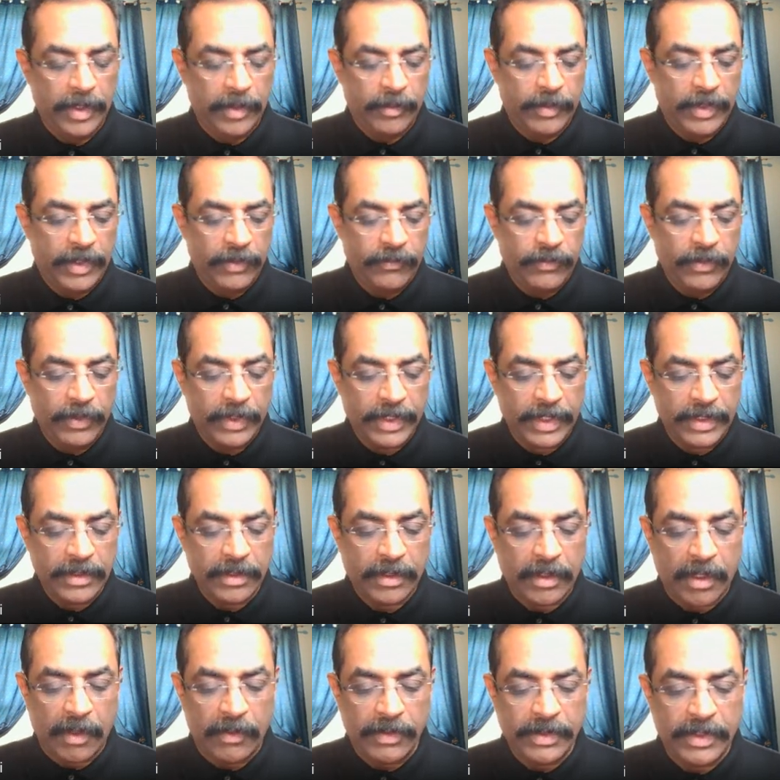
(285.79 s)
But if you look at the
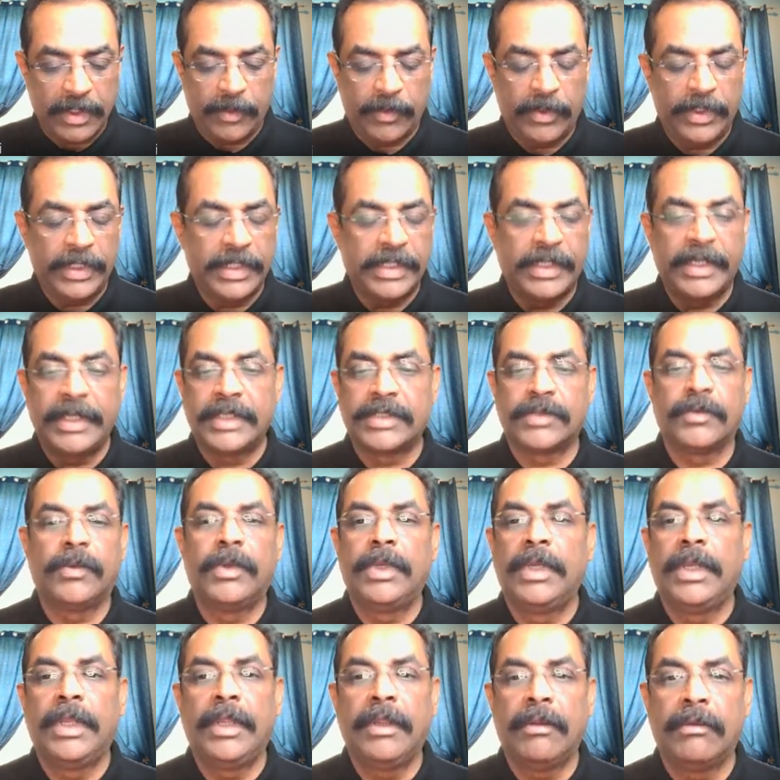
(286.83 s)
cow table, it reads
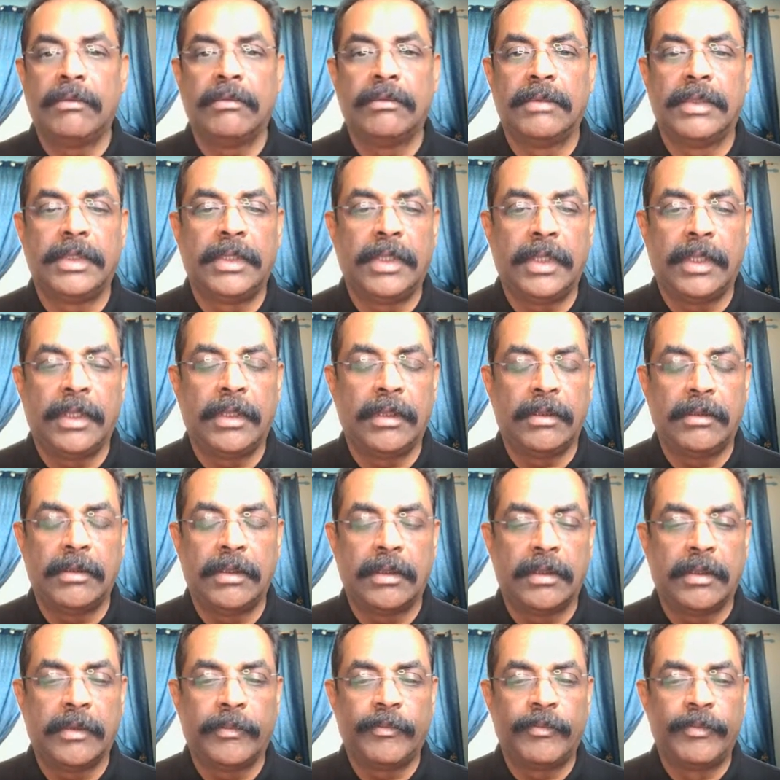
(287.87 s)
only
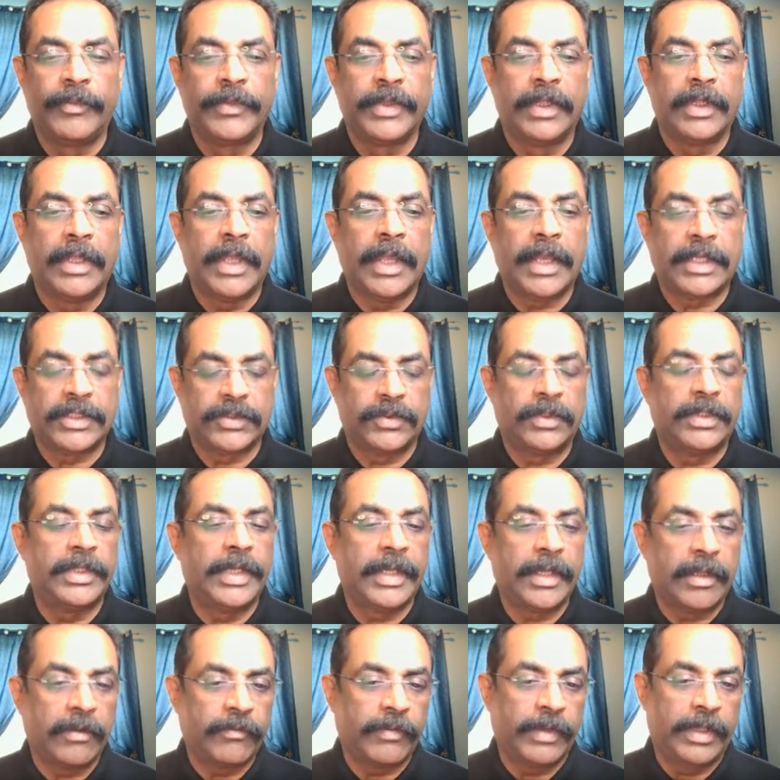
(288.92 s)
the actual
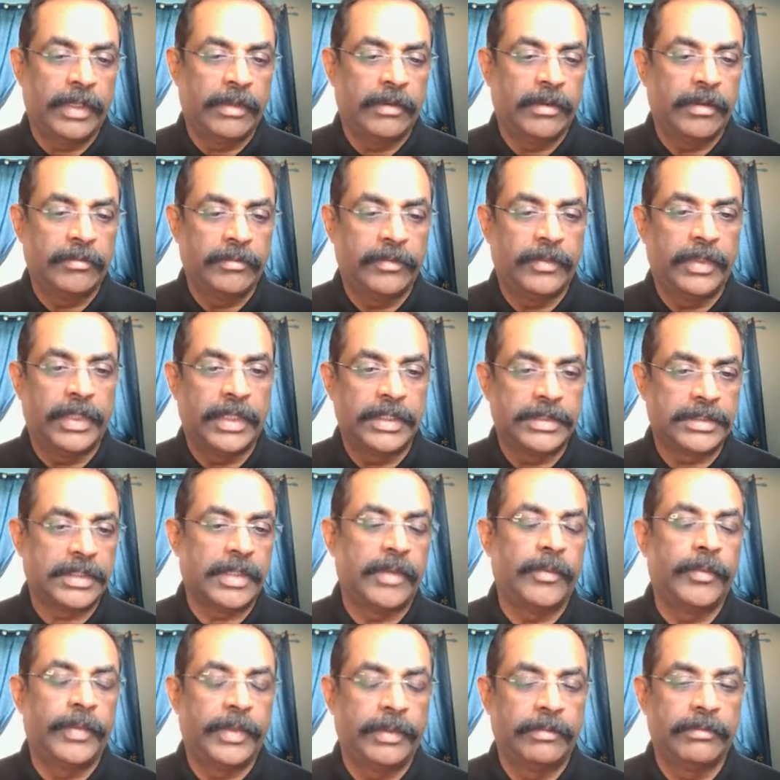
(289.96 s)
data file as
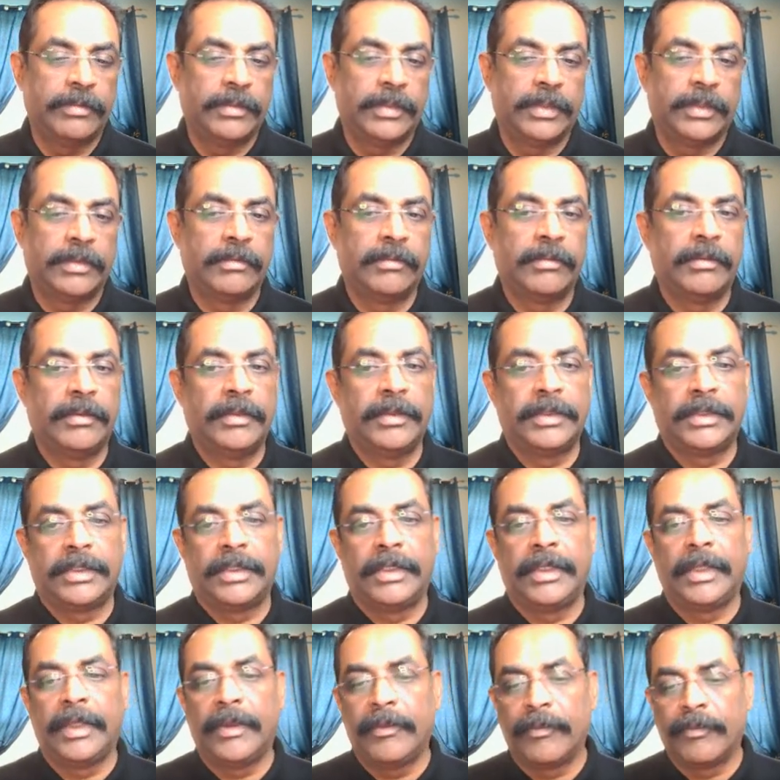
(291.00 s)
compared with
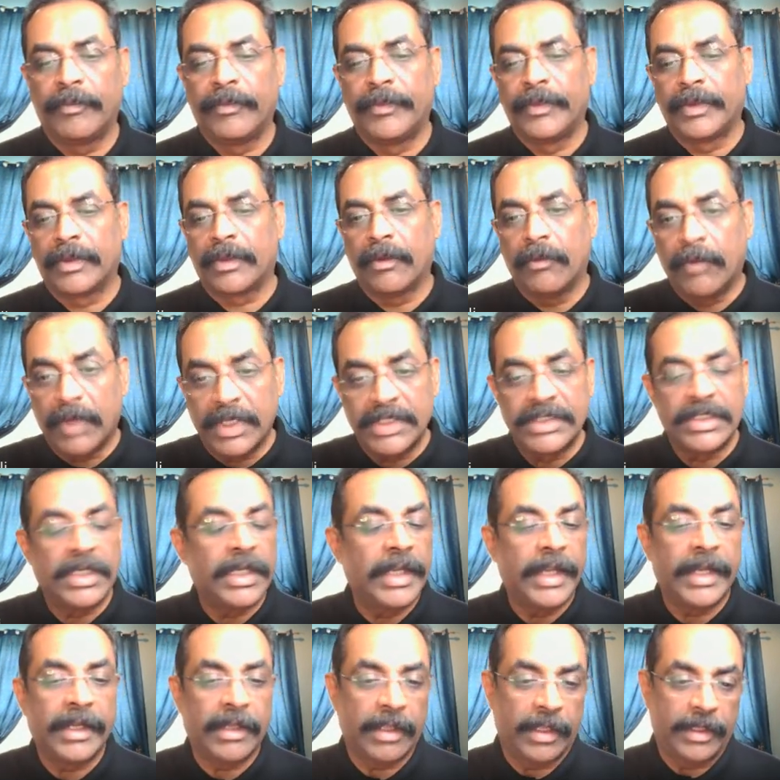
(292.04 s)
the original
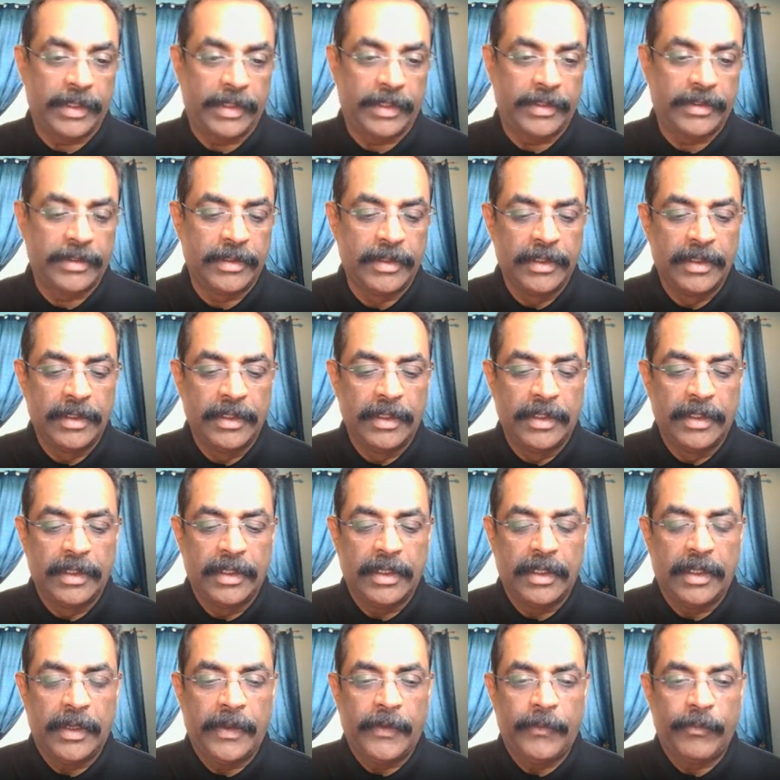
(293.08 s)
data.
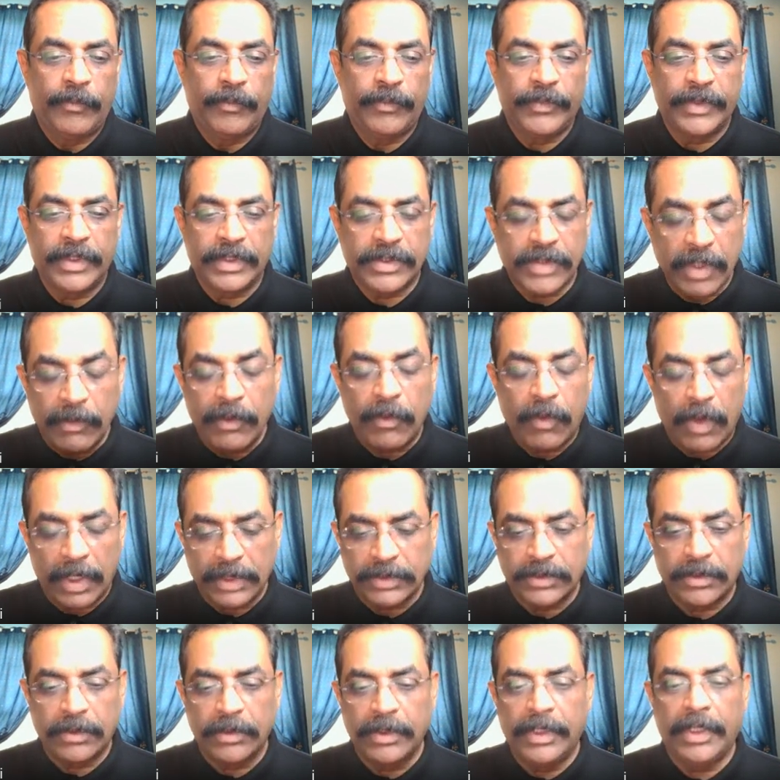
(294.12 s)
So I will
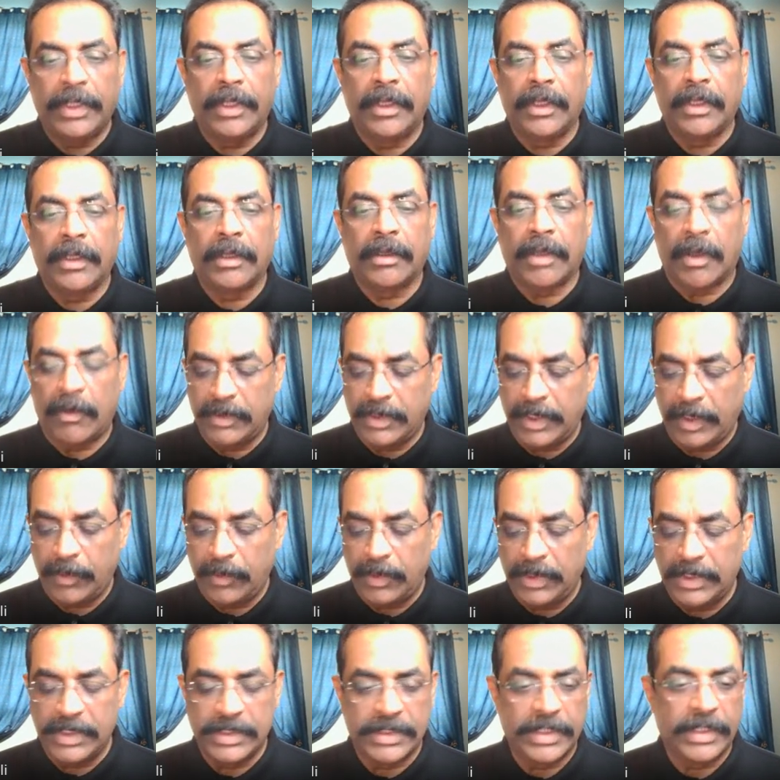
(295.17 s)
walk through the cow
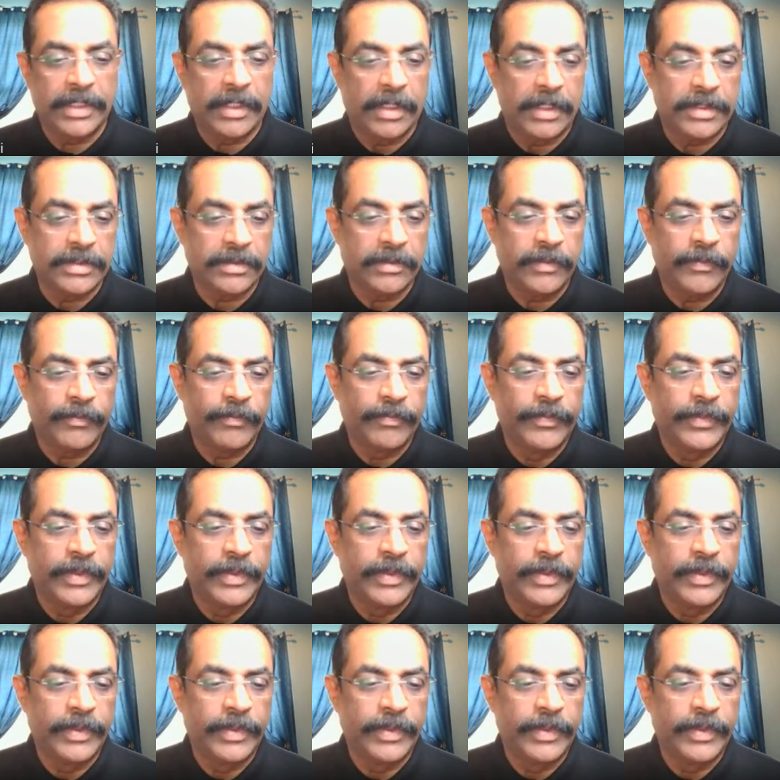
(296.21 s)
table design also.